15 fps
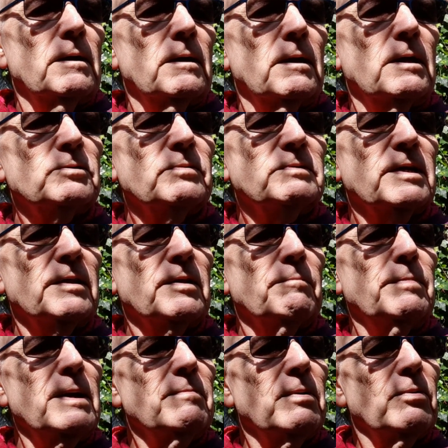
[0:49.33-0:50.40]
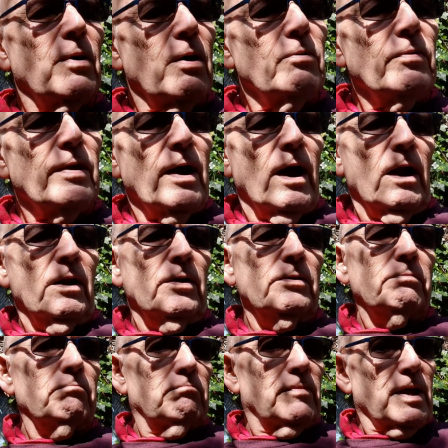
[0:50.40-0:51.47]
As we've said, the people who owned the island,
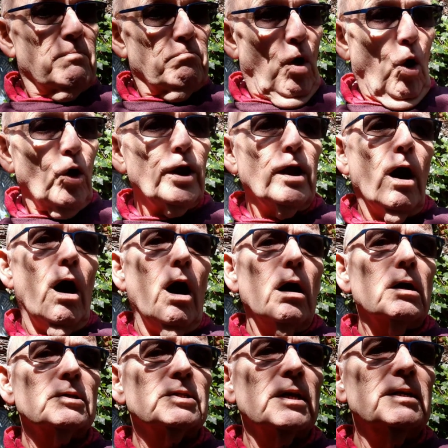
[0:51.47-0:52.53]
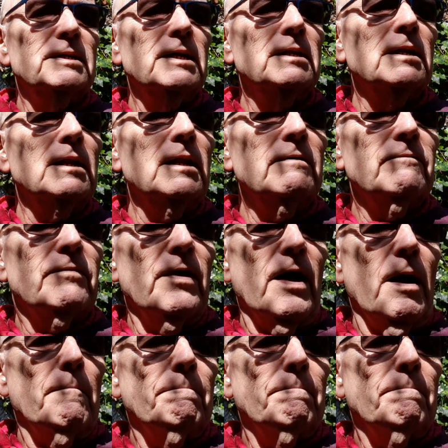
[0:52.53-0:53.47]
the oligarchs, didn't live there.